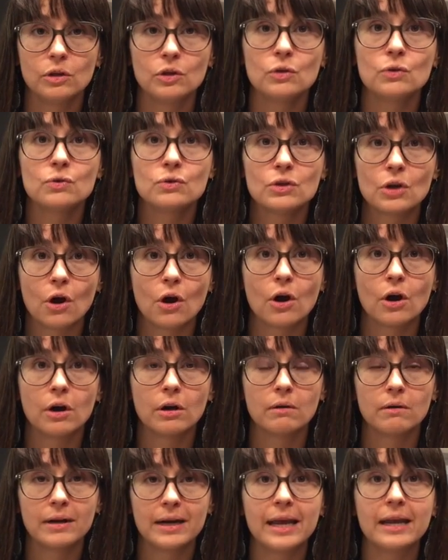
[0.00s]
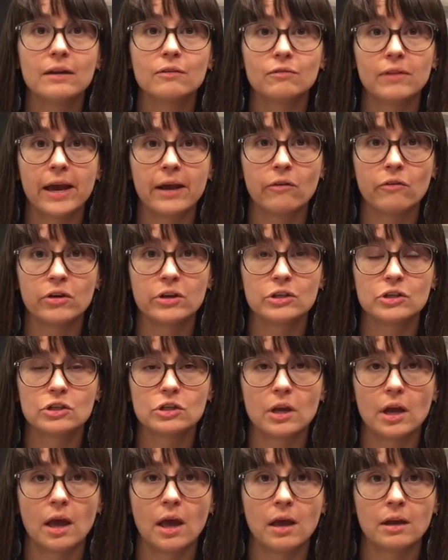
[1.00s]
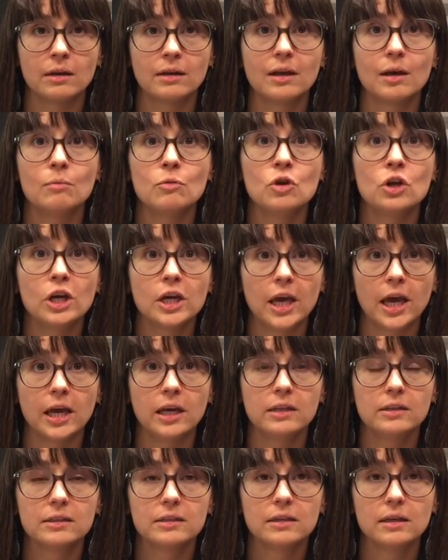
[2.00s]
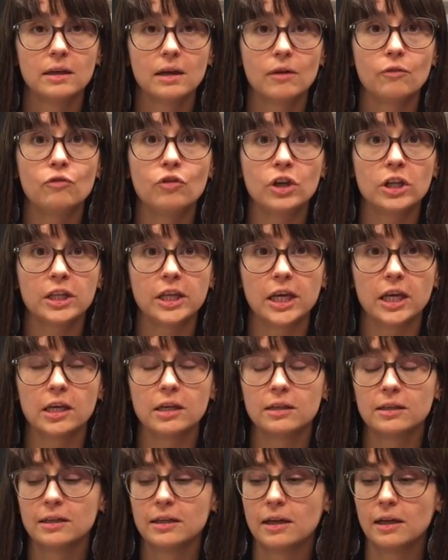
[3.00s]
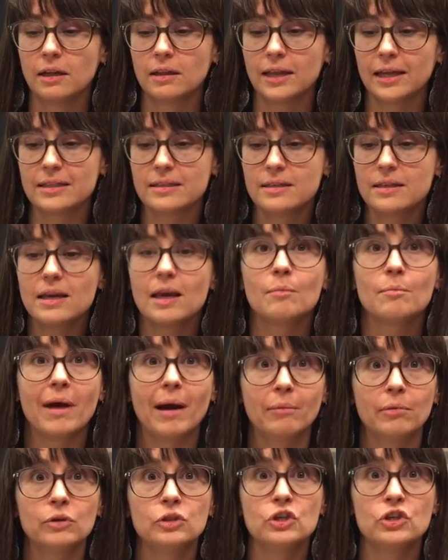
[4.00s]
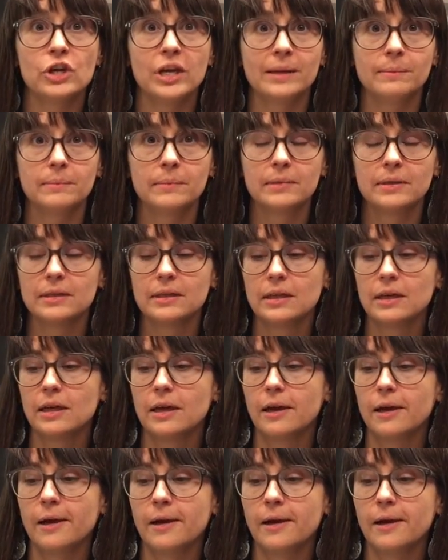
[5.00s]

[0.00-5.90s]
use our native language and communicate freely. That's the Unbabel dream.